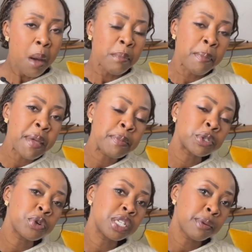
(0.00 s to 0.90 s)
But people
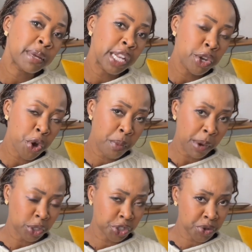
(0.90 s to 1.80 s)
don't typically know
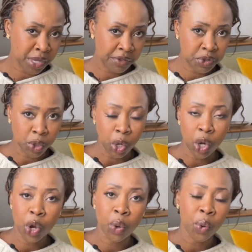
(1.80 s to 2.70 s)
about Joseph
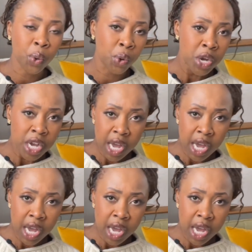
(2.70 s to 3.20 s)
Duclos or